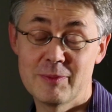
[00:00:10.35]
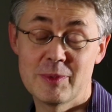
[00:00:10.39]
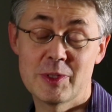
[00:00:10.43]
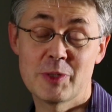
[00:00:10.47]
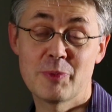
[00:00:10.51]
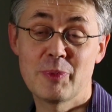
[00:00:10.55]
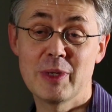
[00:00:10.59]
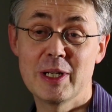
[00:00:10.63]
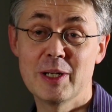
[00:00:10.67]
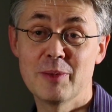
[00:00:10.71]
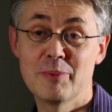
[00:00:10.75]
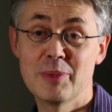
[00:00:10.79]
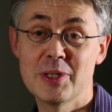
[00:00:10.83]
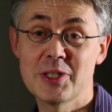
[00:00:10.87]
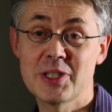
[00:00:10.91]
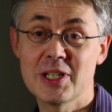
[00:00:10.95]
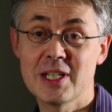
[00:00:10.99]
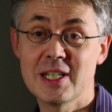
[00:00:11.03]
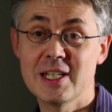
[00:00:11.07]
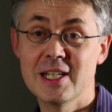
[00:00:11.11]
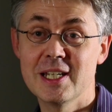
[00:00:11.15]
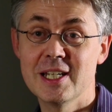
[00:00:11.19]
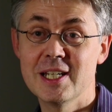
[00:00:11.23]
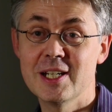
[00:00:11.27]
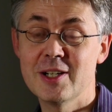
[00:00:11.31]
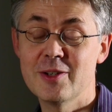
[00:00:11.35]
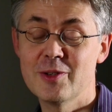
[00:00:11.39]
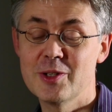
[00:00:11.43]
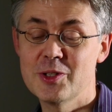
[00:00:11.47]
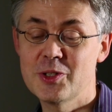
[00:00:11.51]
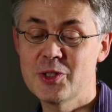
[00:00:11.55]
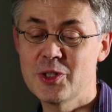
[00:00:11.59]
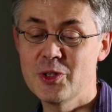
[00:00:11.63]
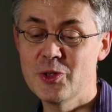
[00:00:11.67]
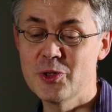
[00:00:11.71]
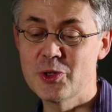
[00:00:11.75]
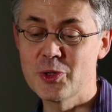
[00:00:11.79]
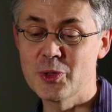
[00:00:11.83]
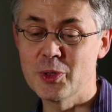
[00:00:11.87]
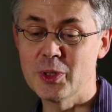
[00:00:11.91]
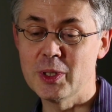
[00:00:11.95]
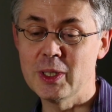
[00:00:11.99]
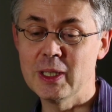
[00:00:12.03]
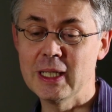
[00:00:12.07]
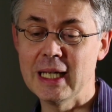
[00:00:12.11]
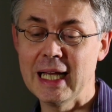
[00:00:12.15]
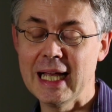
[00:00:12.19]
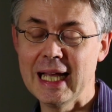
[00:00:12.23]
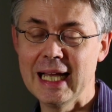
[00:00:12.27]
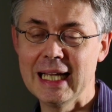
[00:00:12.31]
It's been a busy year as
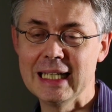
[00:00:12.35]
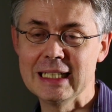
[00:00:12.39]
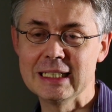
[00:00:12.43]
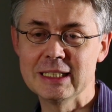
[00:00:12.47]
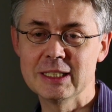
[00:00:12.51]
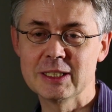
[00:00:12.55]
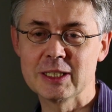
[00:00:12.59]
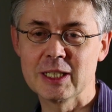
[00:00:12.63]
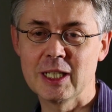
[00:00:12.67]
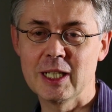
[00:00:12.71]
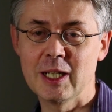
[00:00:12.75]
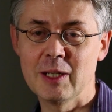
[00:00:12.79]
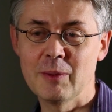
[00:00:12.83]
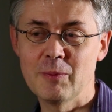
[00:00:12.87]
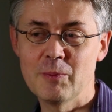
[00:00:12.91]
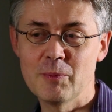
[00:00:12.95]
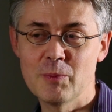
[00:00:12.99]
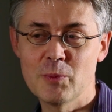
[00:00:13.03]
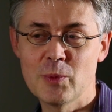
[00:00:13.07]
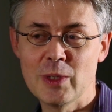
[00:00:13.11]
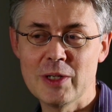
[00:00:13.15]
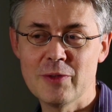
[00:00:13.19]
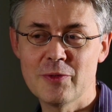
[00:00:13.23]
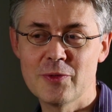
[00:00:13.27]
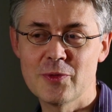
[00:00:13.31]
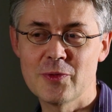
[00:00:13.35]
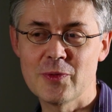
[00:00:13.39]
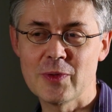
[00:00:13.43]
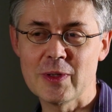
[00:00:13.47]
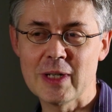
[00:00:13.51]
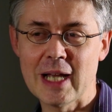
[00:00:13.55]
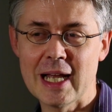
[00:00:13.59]
usual, and we've